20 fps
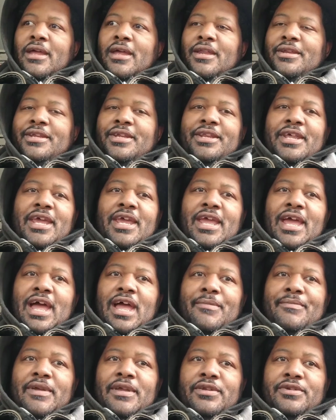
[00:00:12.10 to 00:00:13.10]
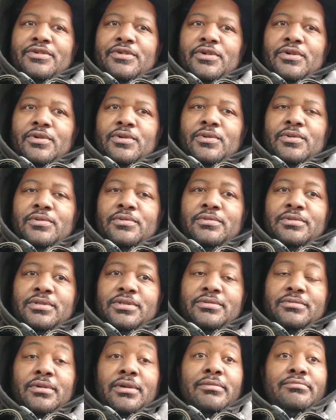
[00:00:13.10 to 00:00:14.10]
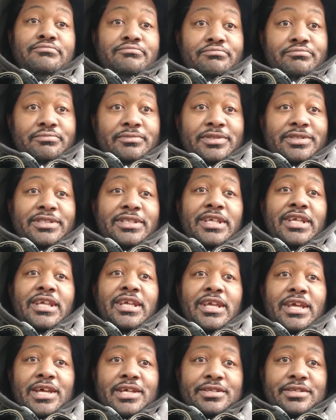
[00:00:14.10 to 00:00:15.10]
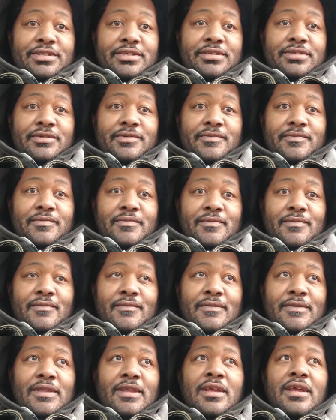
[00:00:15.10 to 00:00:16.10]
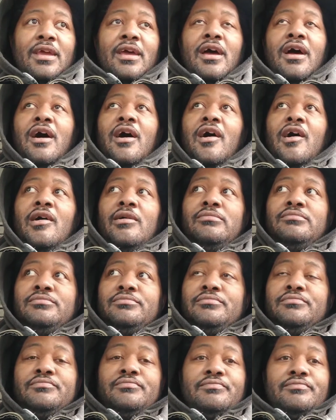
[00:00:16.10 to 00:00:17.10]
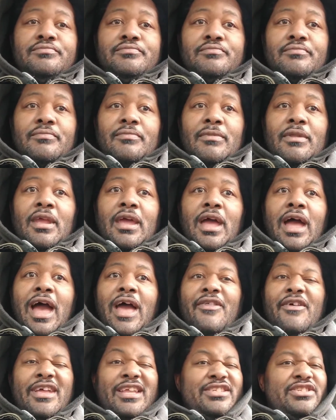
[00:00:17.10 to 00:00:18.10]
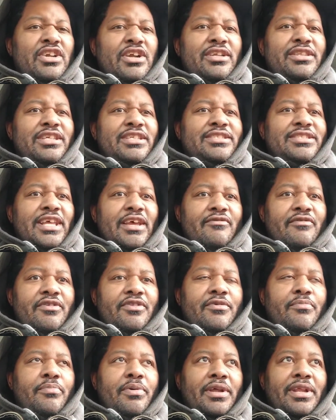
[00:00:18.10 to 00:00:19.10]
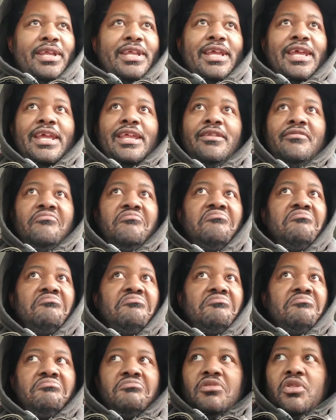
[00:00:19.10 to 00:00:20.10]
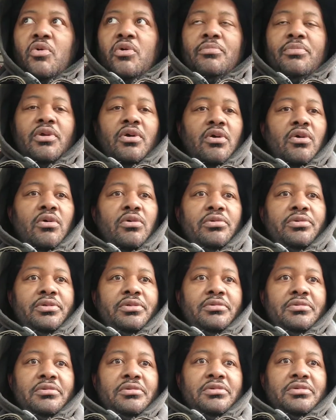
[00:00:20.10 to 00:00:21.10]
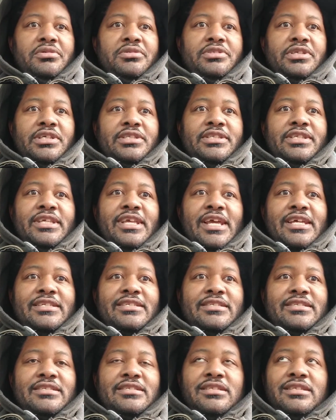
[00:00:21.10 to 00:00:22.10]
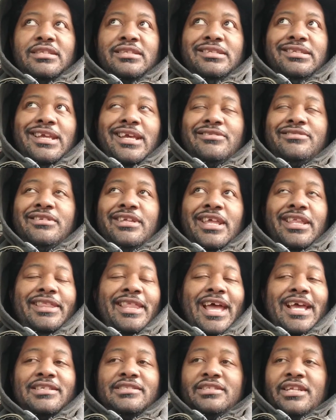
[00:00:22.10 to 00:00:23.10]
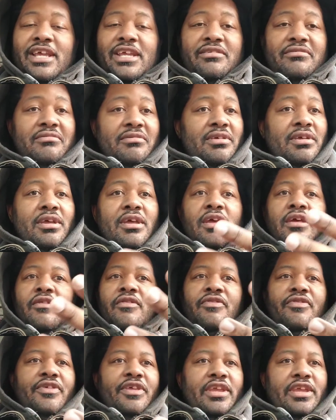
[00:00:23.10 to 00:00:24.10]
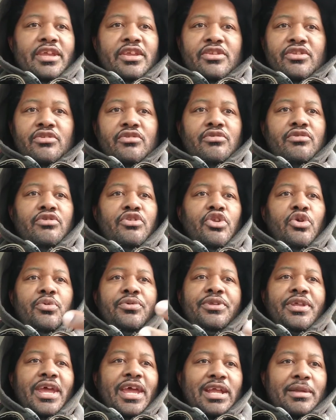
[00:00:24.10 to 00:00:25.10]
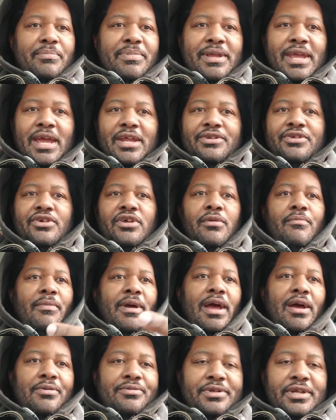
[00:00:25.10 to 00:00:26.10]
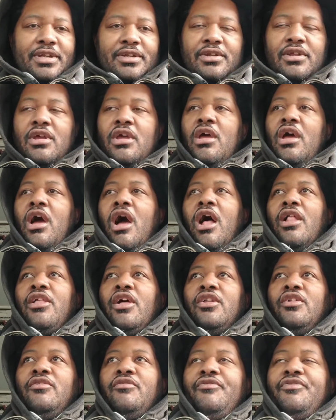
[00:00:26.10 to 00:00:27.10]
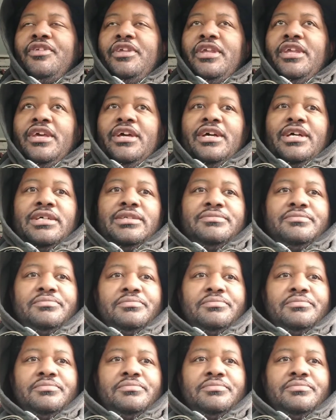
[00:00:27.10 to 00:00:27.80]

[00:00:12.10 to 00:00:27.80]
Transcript: Today I'm into CES. Um, I thought it started the 7th, but lo and behold, just yesterday, last night, the new tech began to come out, and a lot of the